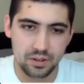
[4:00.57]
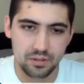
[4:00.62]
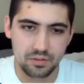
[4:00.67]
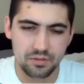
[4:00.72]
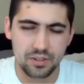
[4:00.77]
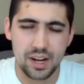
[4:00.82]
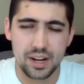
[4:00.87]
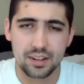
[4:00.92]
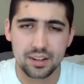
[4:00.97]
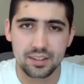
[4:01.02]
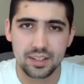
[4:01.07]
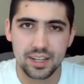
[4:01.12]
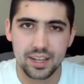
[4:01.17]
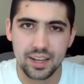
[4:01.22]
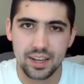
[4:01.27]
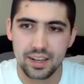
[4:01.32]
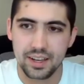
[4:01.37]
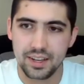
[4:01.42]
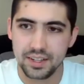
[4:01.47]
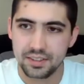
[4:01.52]
Frankly,
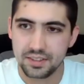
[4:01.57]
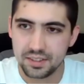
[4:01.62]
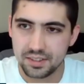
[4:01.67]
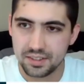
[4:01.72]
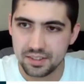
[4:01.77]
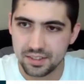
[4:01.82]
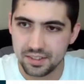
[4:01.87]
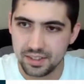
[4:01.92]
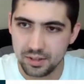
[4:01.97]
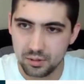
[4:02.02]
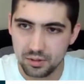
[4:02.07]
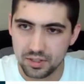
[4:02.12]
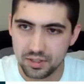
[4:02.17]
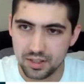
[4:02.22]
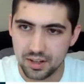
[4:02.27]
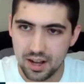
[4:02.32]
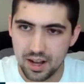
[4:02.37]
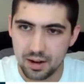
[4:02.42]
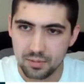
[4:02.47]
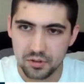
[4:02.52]
it was an
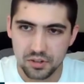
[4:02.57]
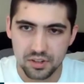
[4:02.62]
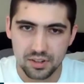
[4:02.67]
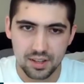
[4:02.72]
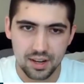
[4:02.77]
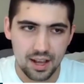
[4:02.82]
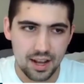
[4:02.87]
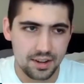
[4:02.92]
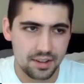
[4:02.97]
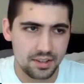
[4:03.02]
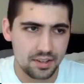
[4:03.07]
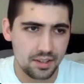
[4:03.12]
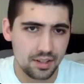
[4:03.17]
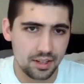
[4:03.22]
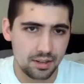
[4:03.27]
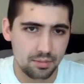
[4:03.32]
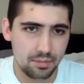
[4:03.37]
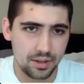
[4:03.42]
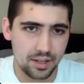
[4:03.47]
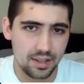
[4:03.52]
option that I
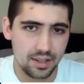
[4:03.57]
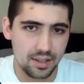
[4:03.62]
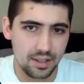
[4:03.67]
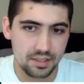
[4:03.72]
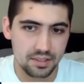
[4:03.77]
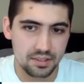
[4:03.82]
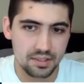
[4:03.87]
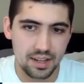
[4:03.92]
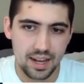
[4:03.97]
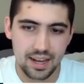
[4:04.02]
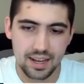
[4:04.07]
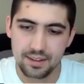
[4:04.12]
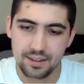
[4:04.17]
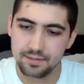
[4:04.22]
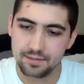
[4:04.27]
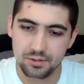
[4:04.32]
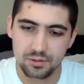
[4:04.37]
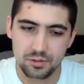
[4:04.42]
took because I